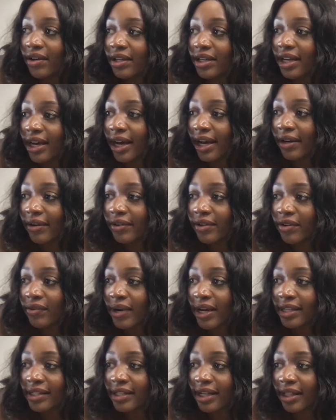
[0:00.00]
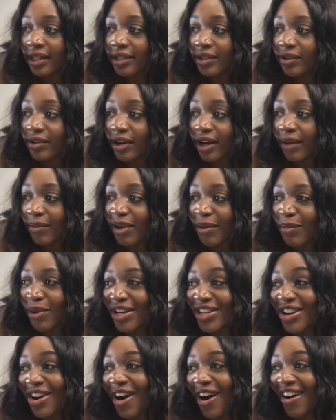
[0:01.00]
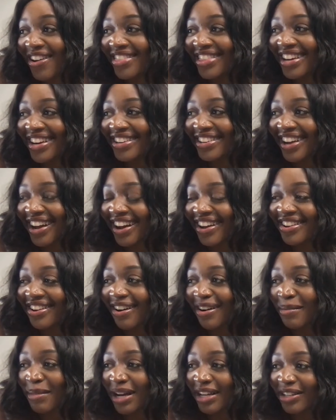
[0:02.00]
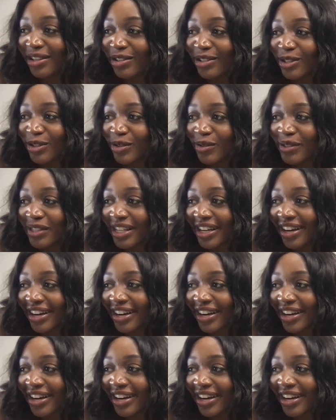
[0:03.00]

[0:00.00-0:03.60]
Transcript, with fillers: Yeah, I don't know why it's not letting you comment, but you're on there now. You're on my YouTube,